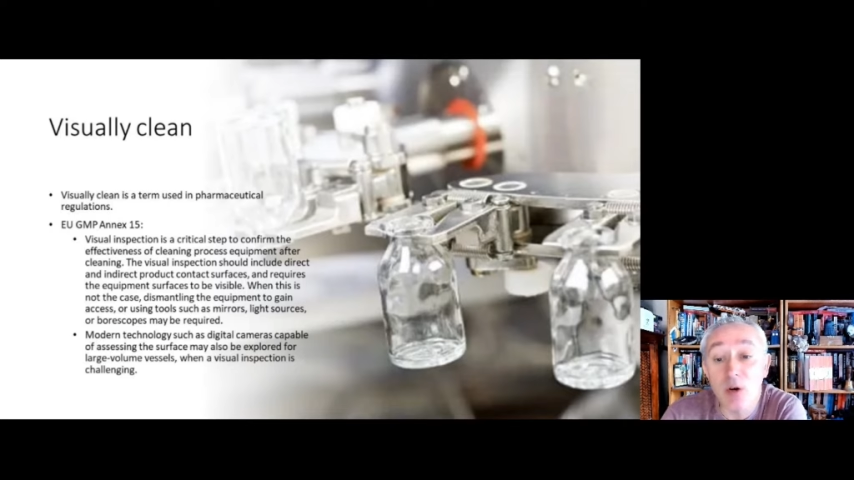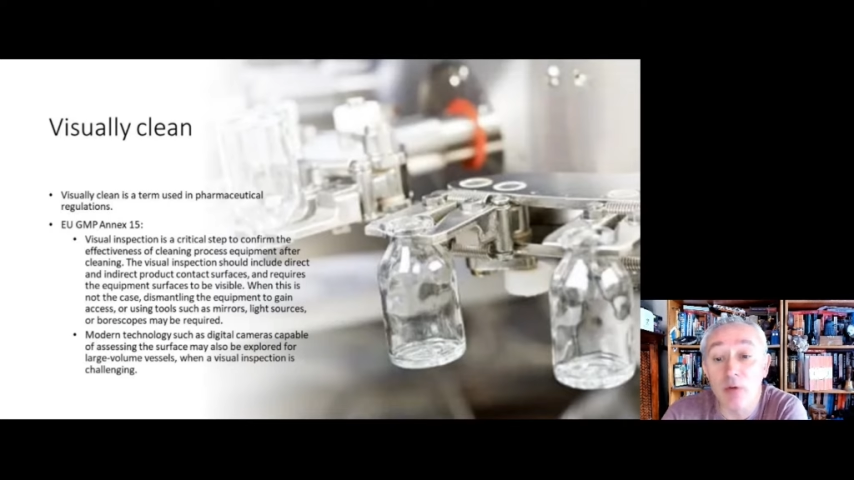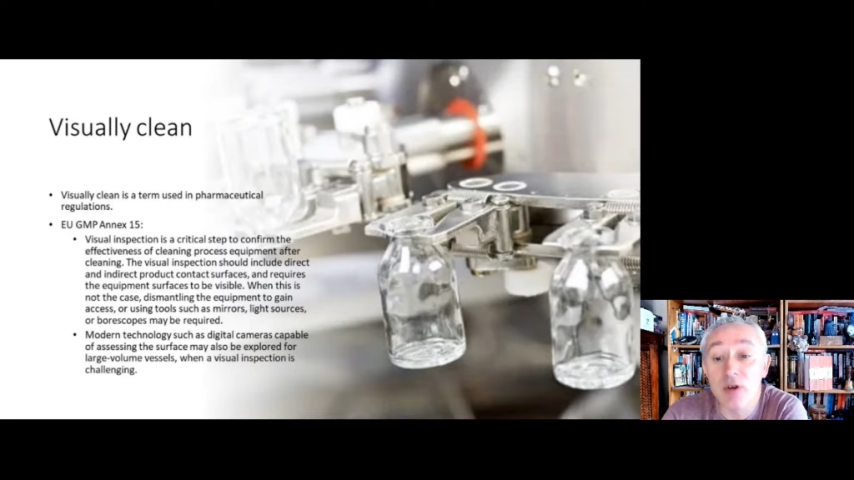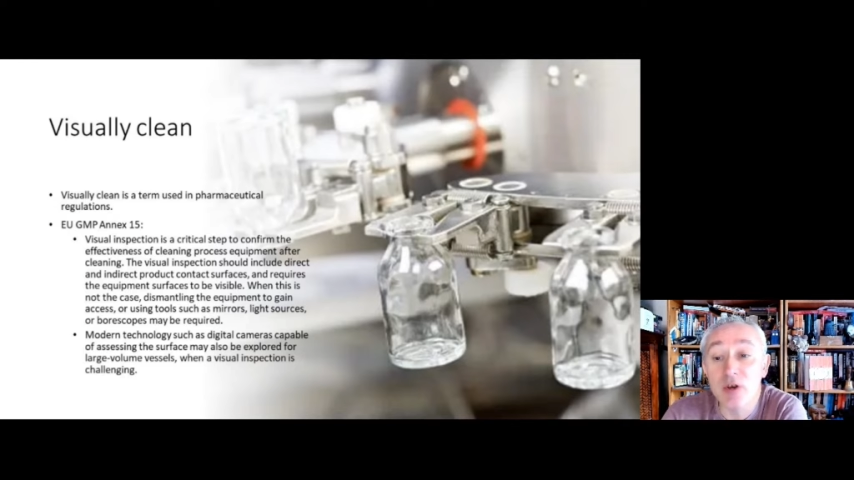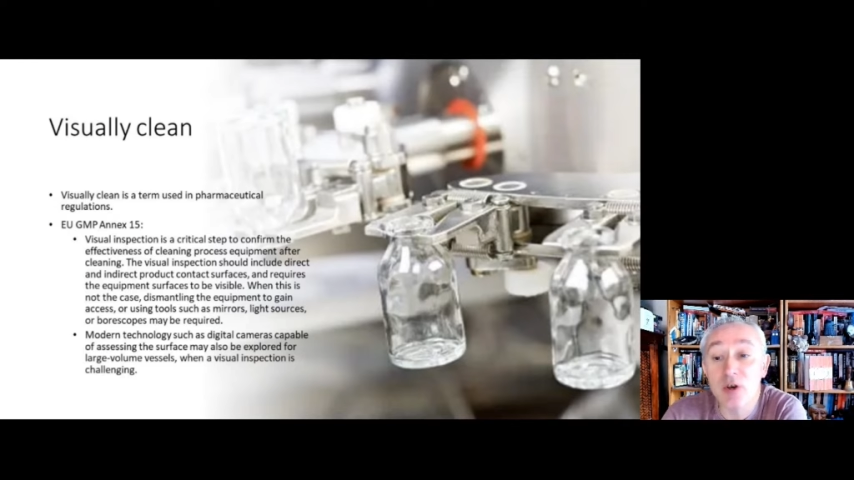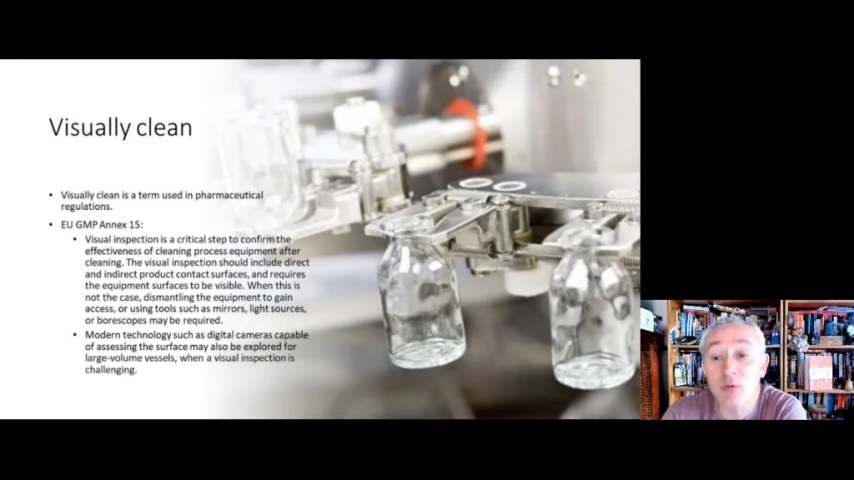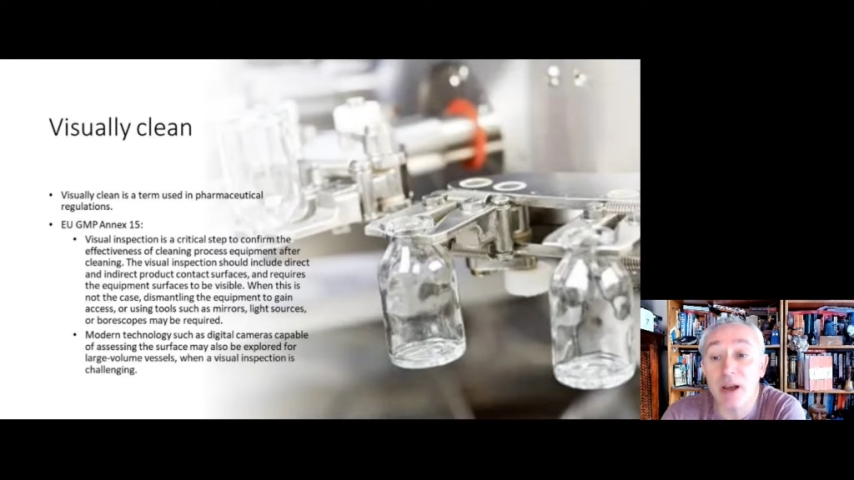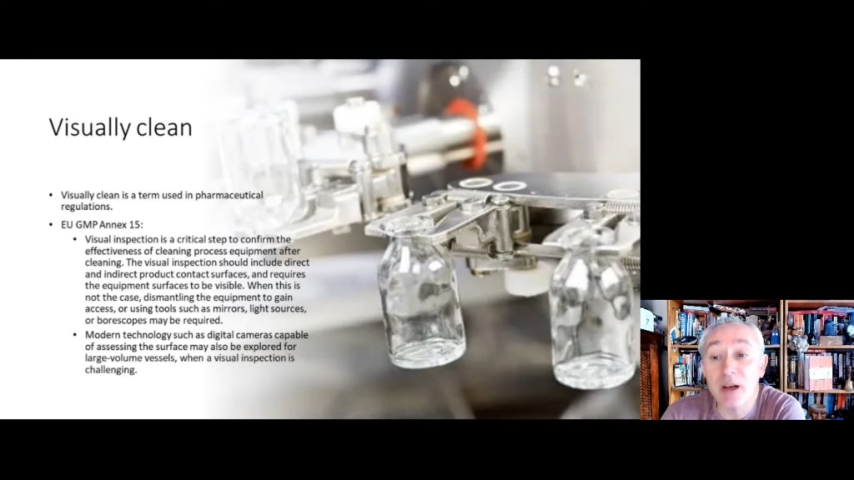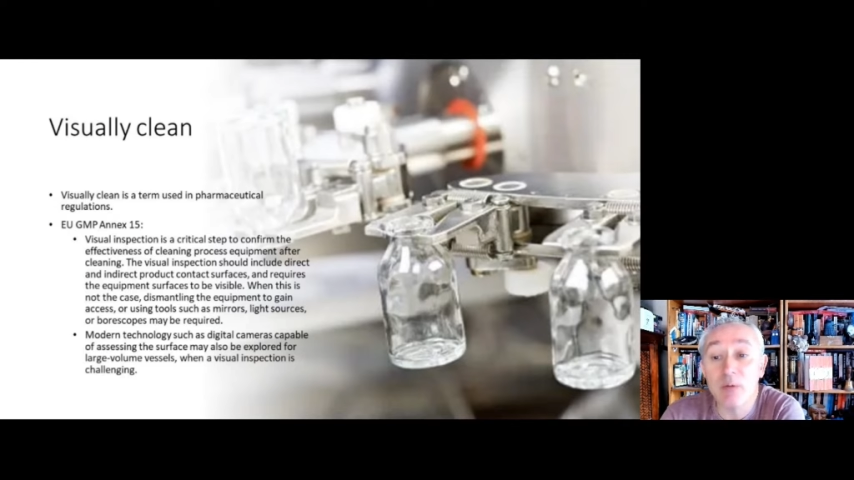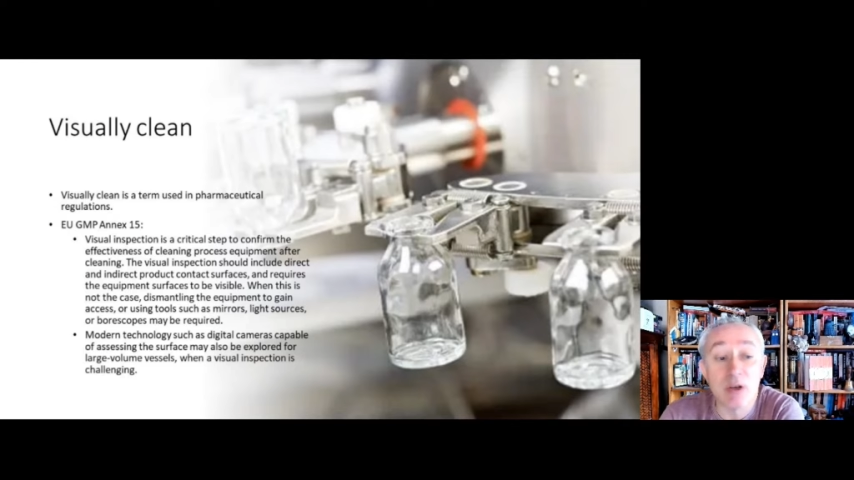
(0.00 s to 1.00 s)
on the
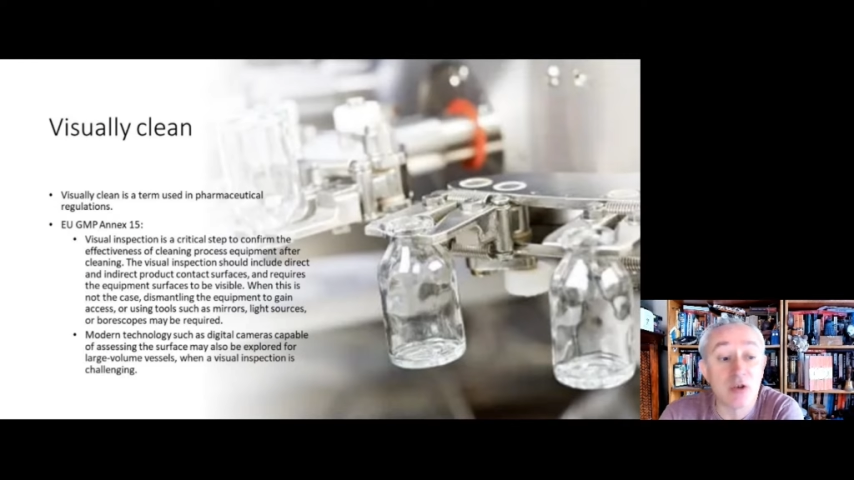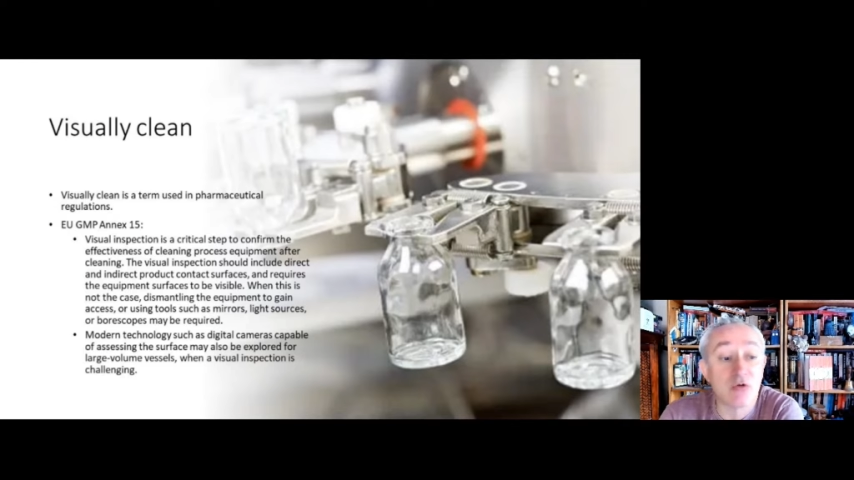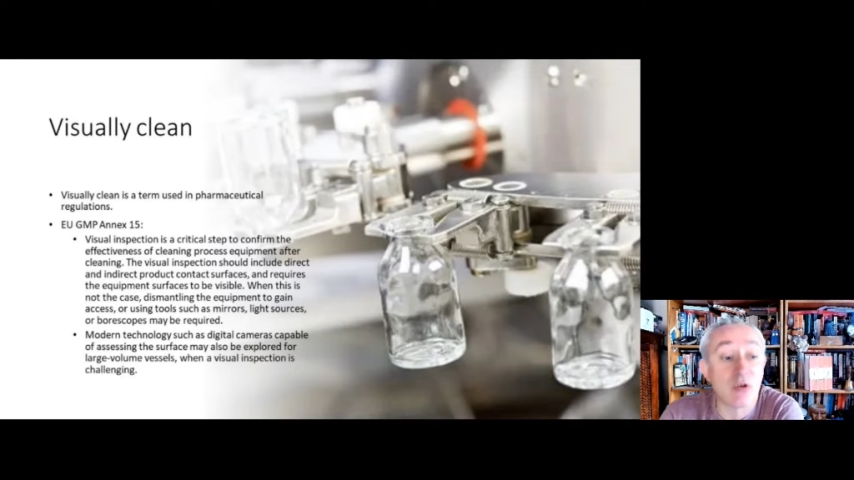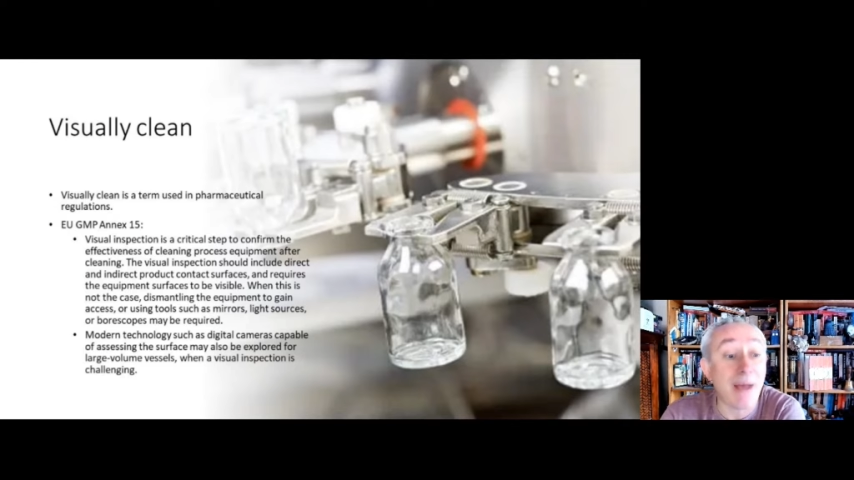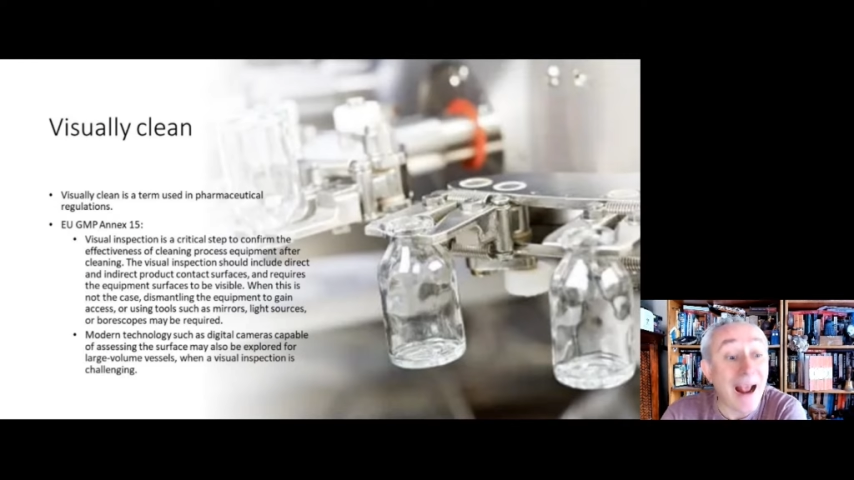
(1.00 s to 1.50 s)
screen which is from